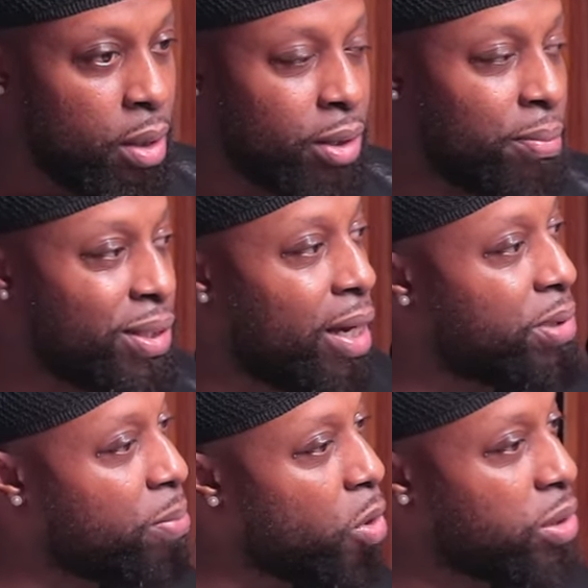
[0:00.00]

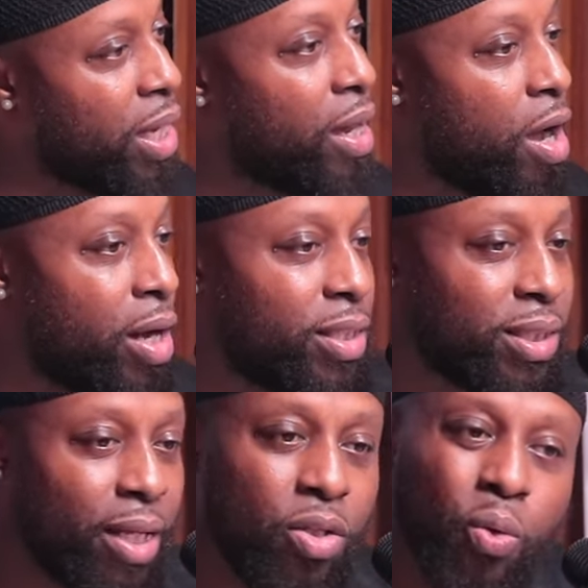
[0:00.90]
Sometimes the Most High God is
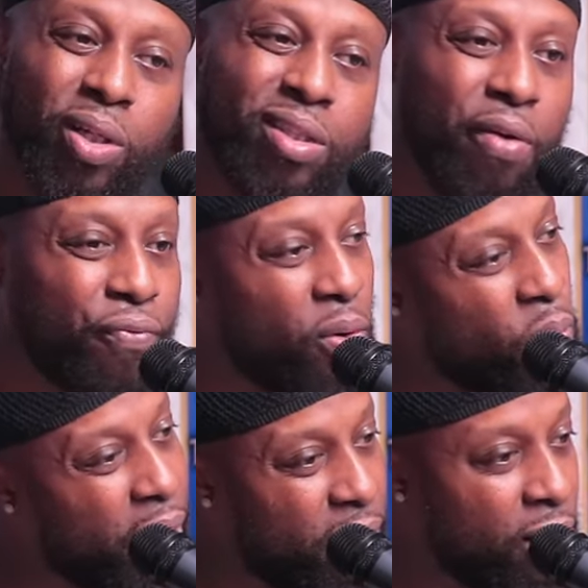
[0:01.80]
sending you a different
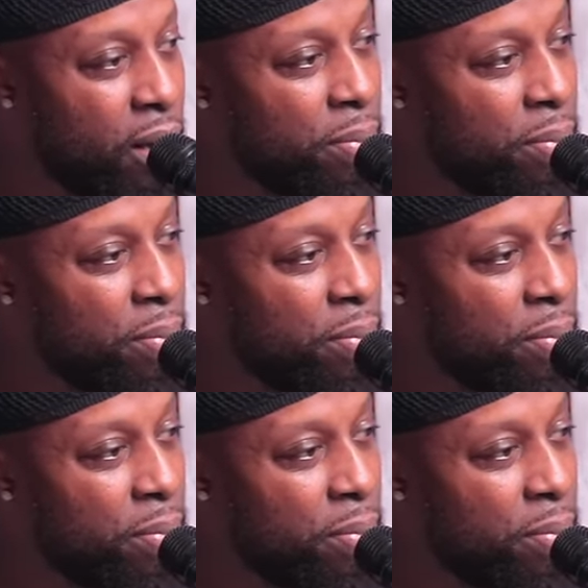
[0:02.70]
way